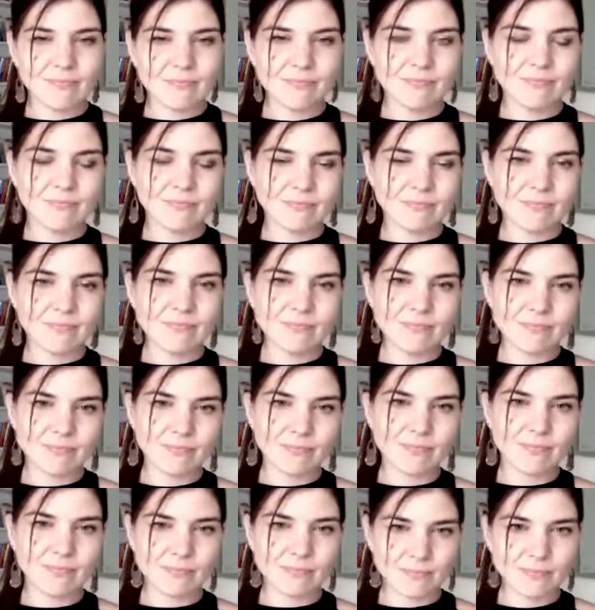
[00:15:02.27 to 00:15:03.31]

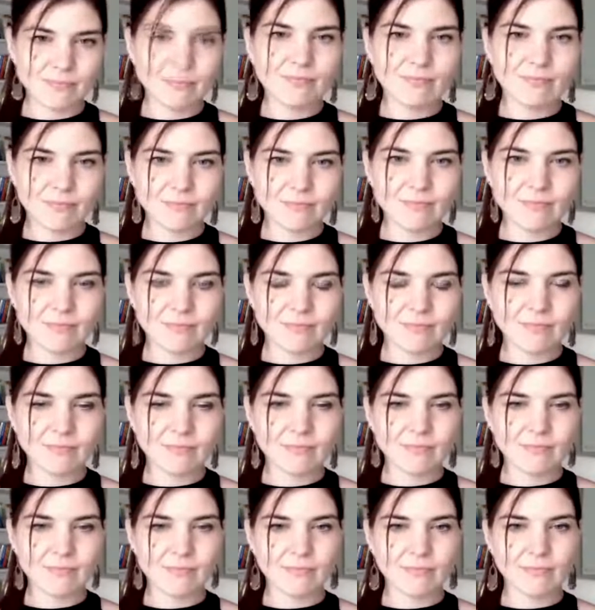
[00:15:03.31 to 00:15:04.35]

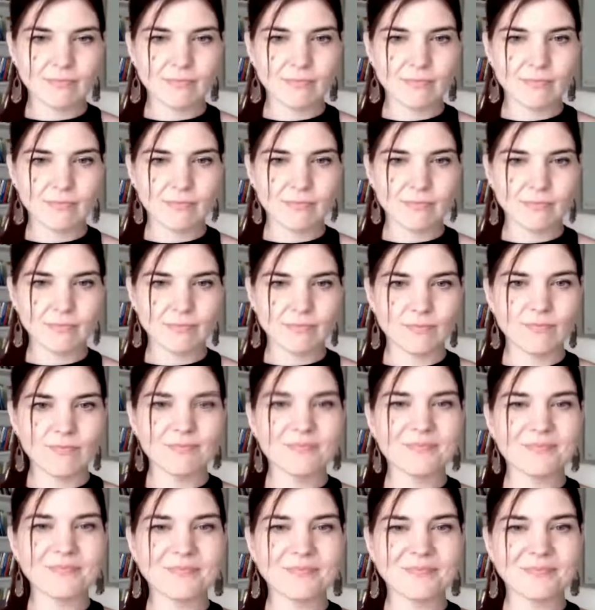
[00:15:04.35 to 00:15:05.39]

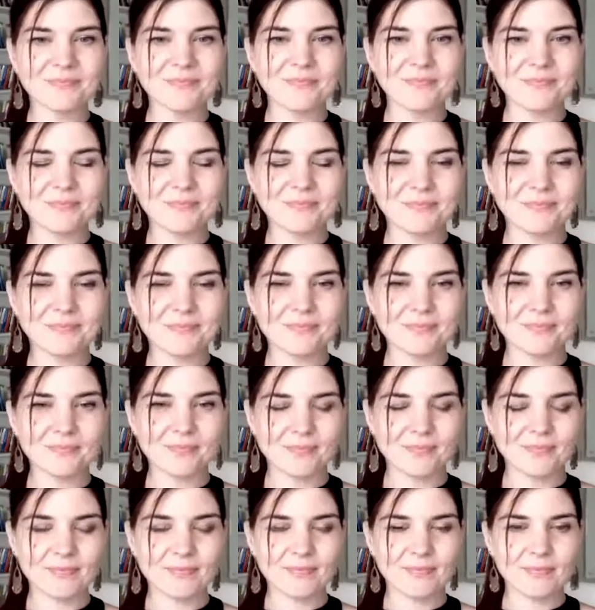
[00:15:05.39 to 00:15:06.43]

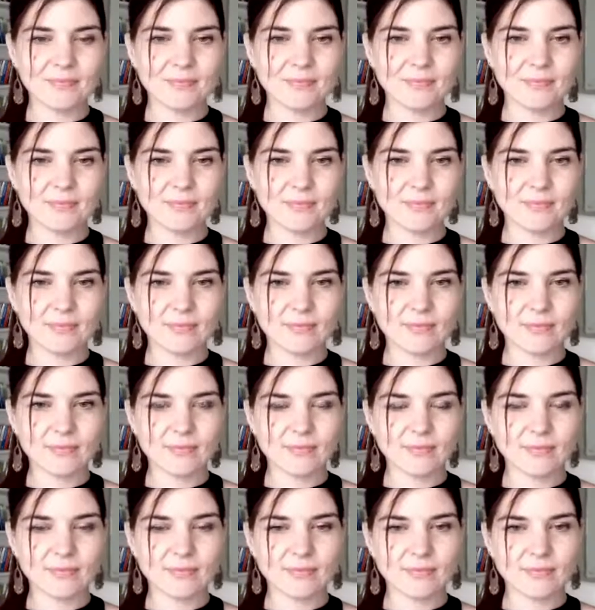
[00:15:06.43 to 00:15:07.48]

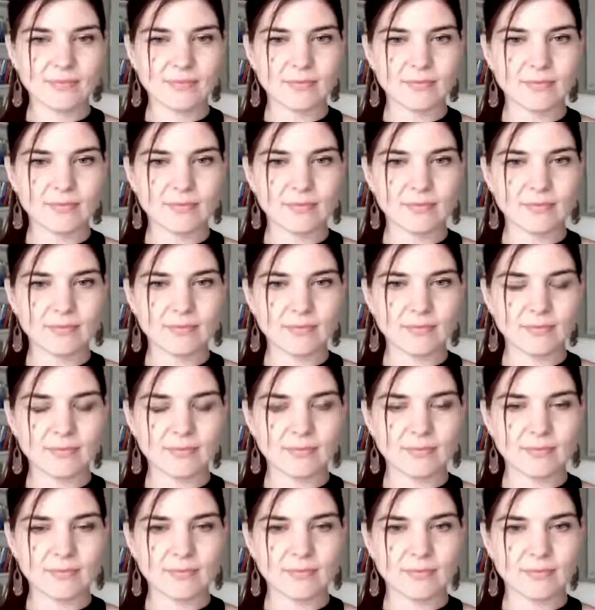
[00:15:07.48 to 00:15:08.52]

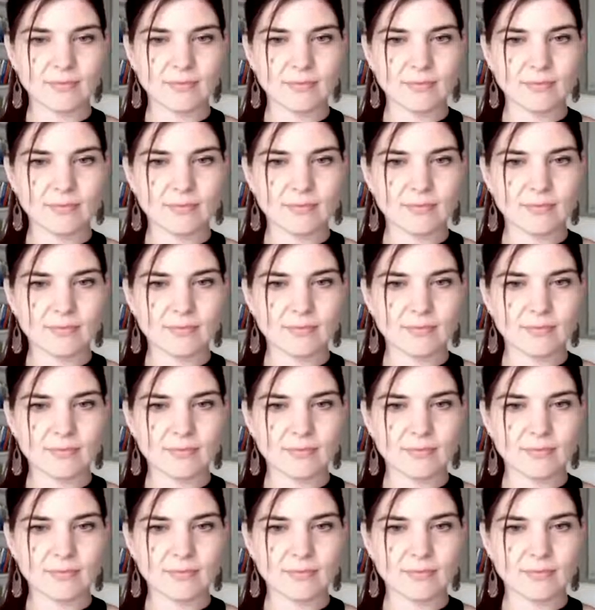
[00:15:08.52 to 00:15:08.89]
The person shown says nothing.